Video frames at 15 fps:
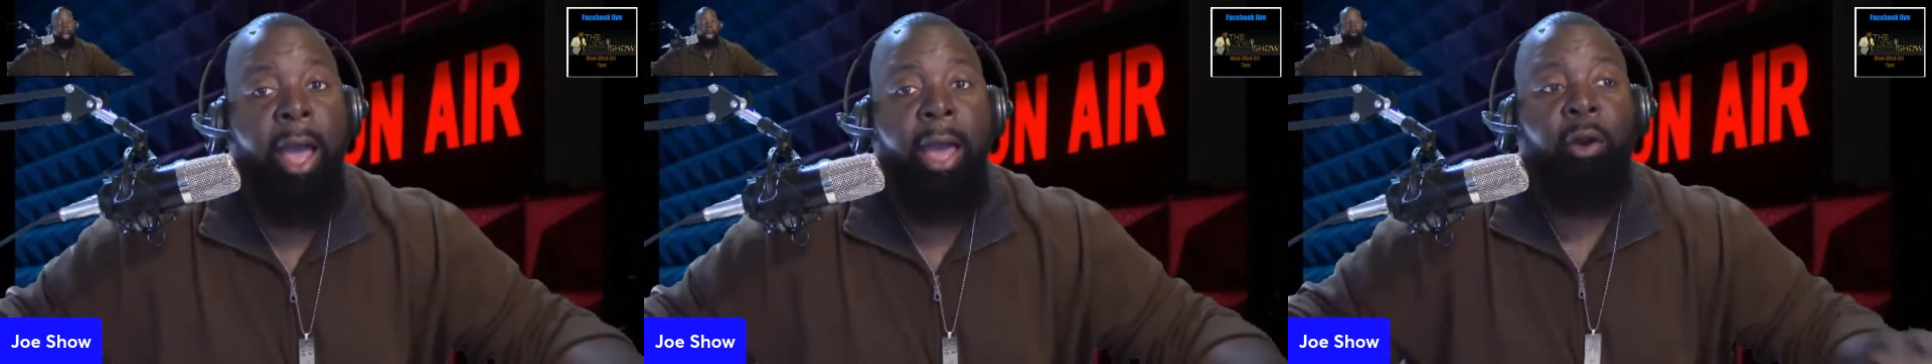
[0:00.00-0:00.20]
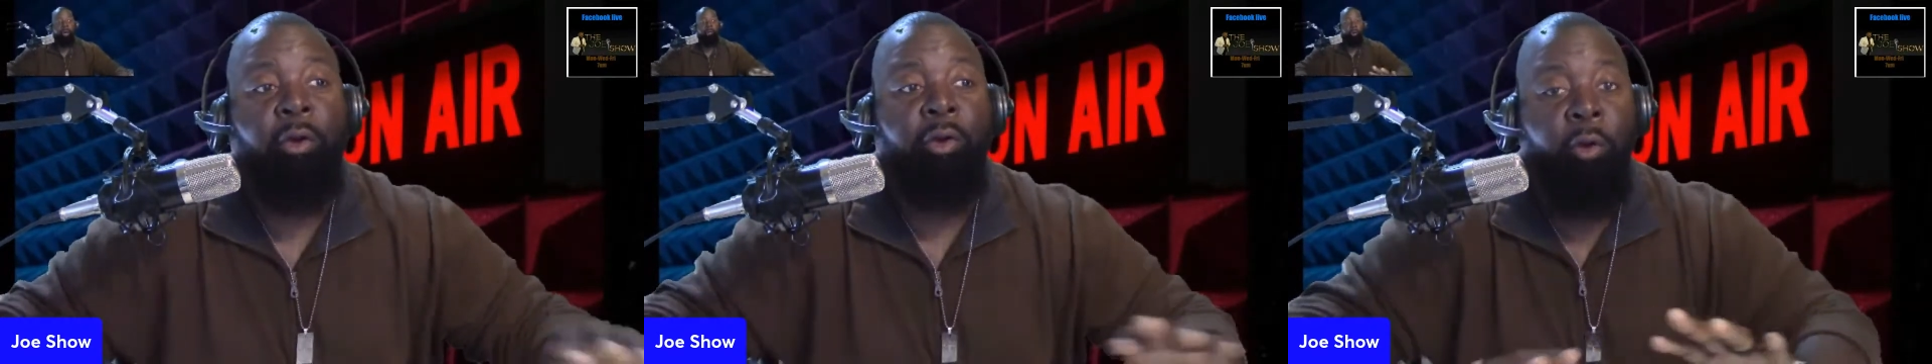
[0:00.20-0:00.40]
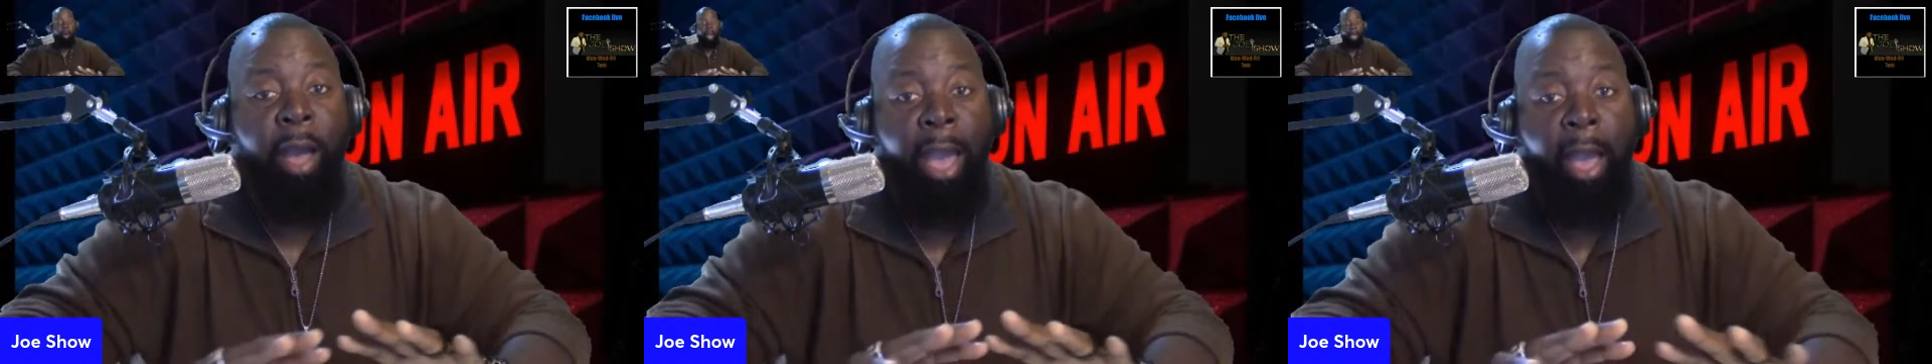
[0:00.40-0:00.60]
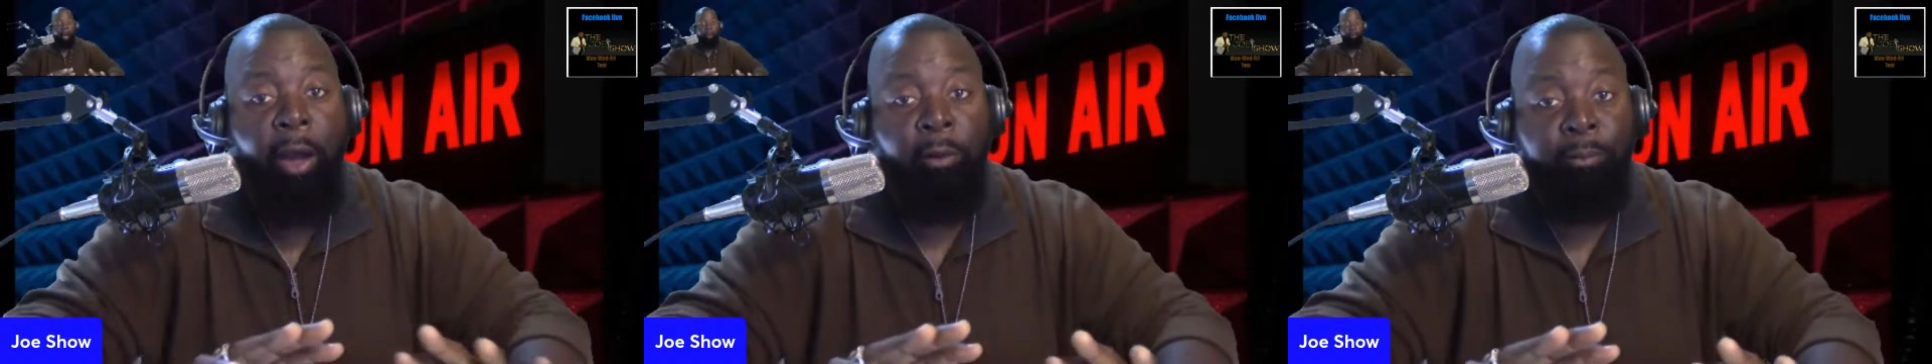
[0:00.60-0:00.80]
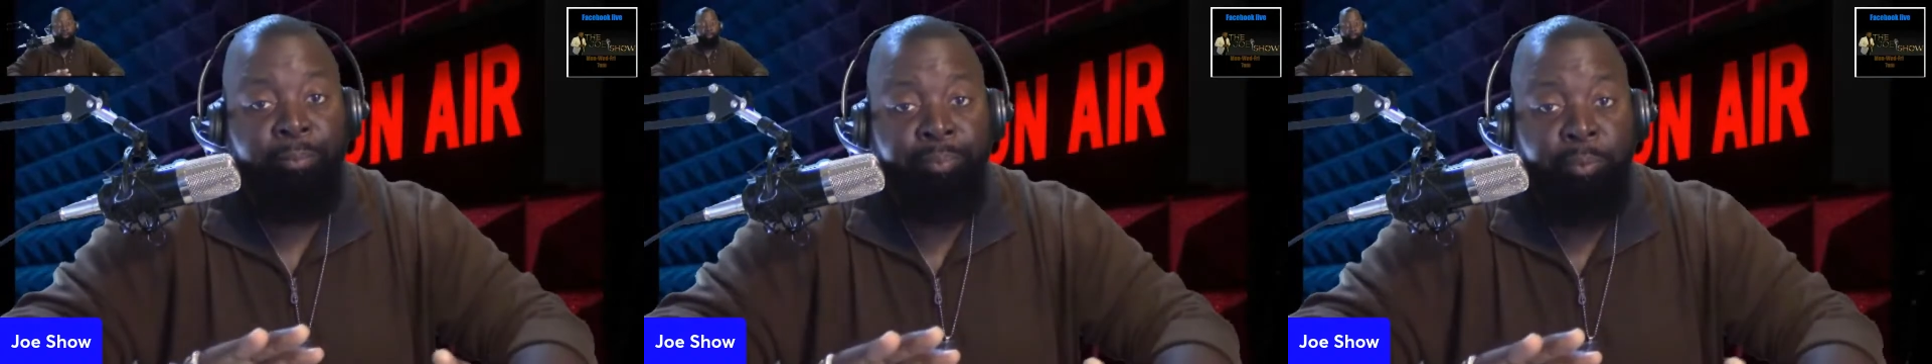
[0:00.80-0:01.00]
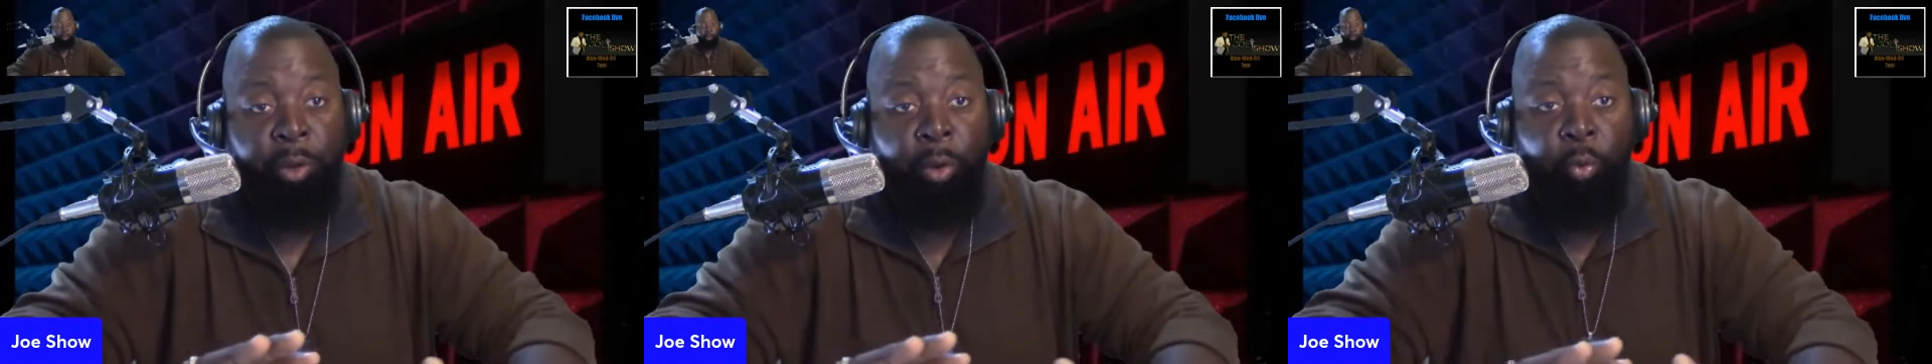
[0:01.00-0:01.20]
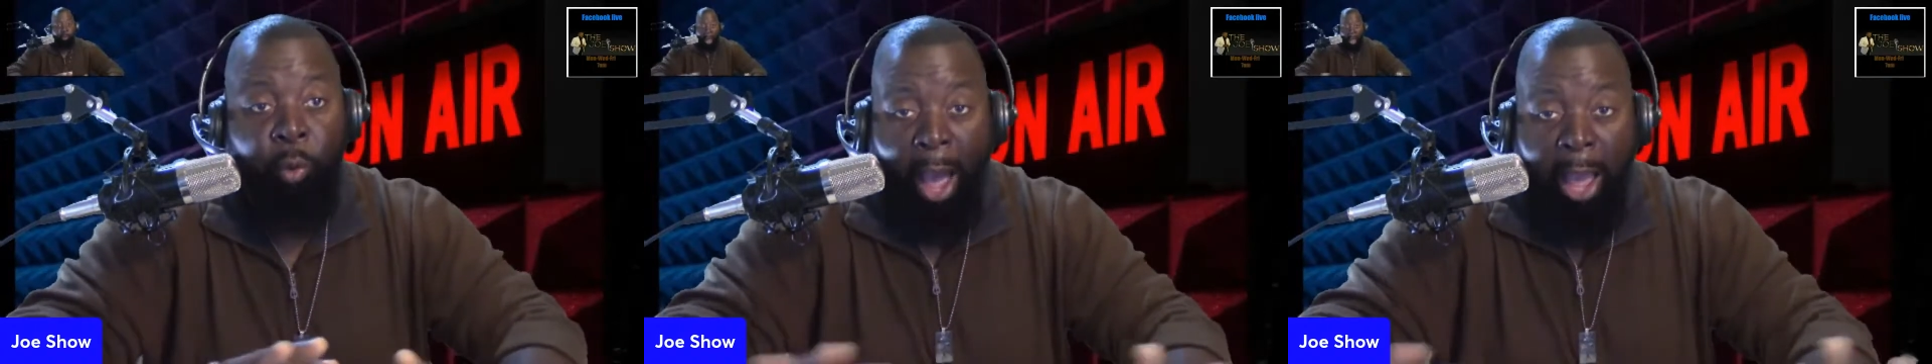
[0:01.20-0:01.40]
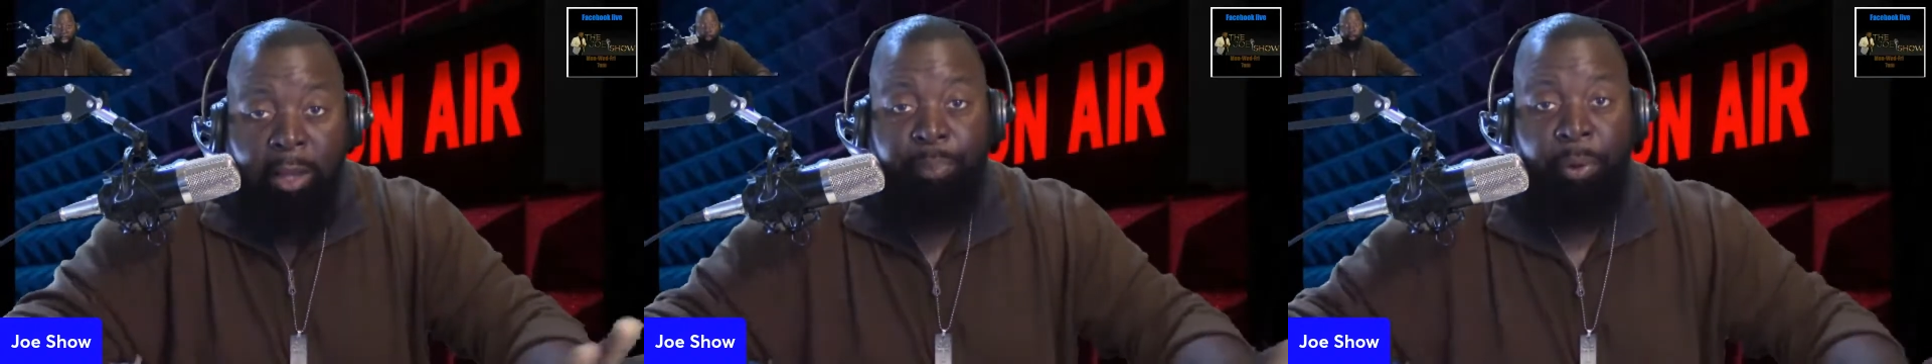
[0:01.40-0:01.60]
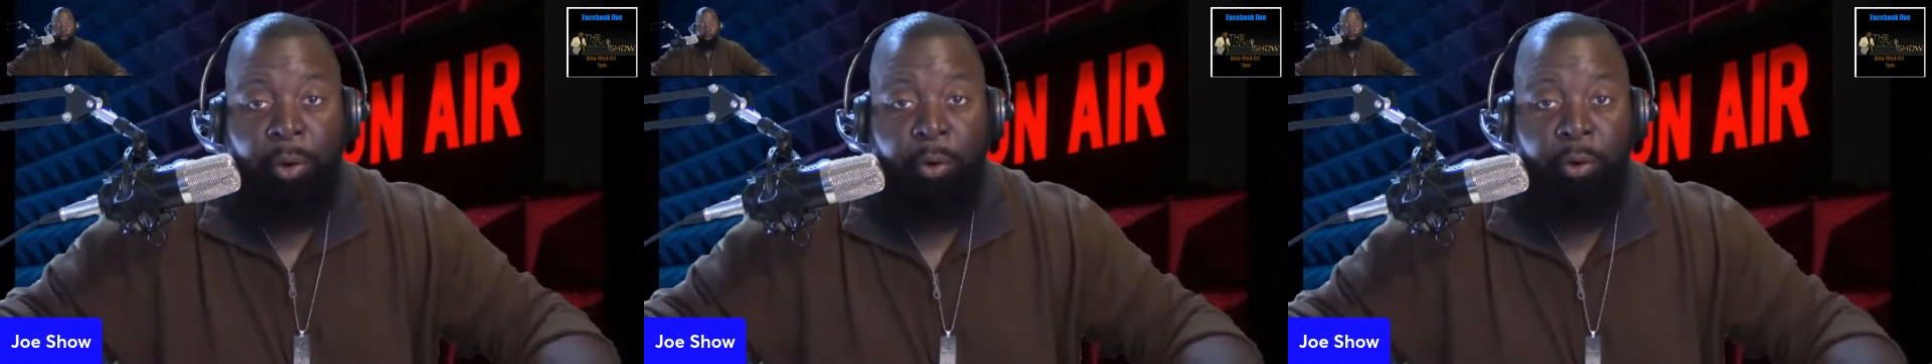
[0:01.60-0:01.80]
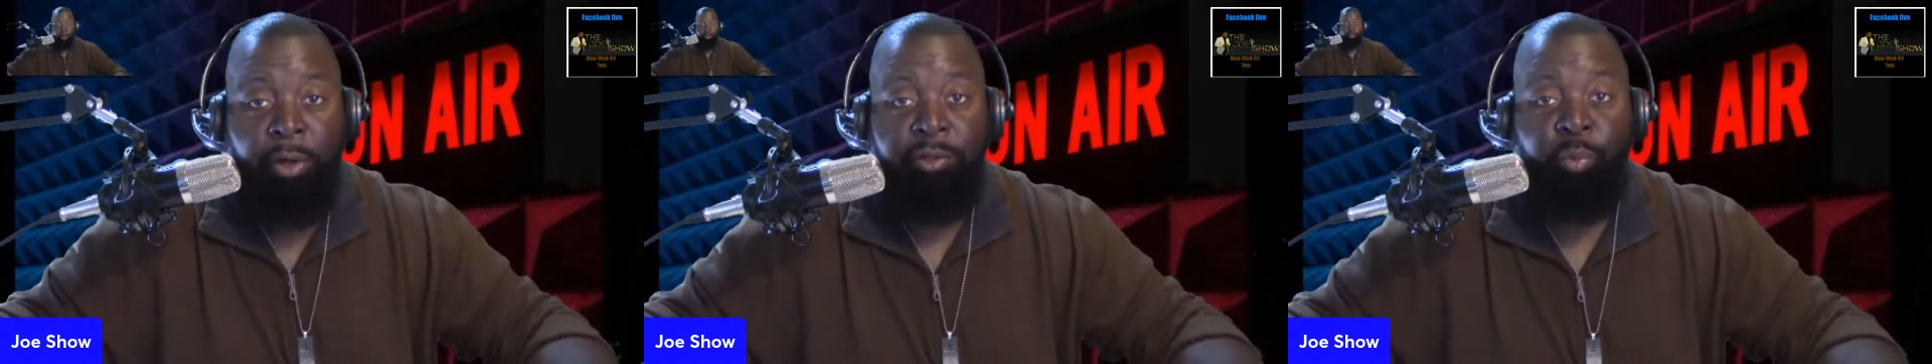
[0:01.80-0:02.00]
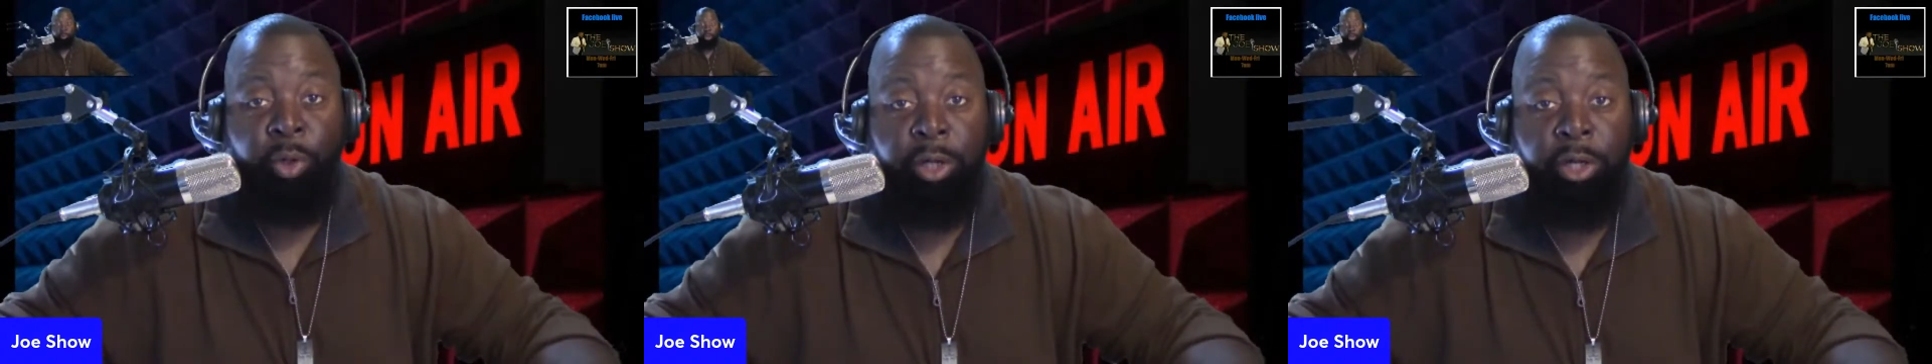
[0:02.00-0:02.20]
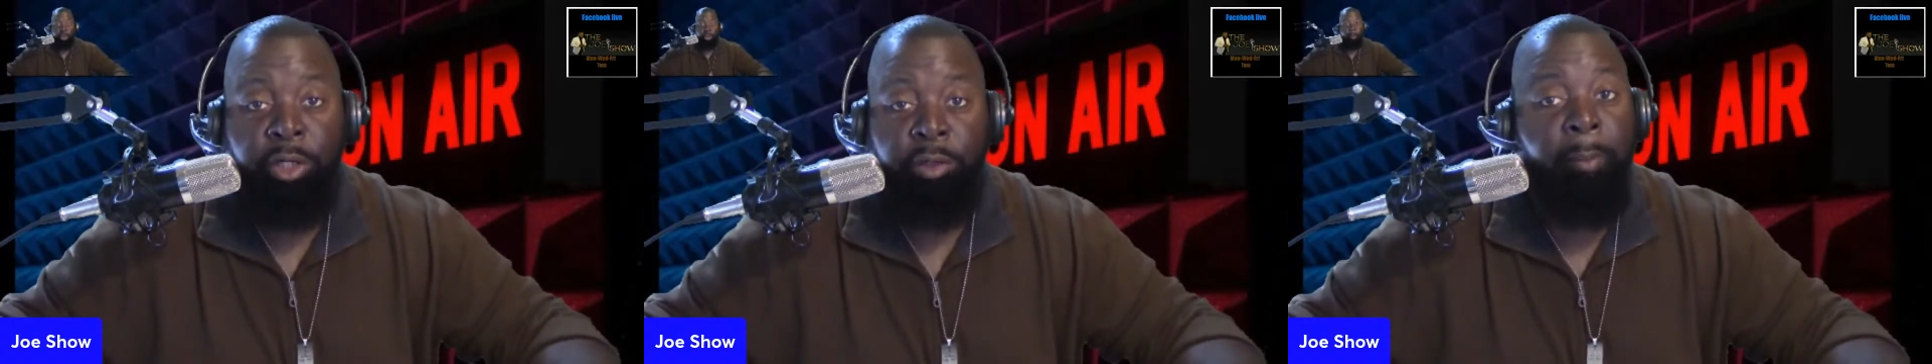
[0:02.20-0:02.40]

I don't know how white parents was,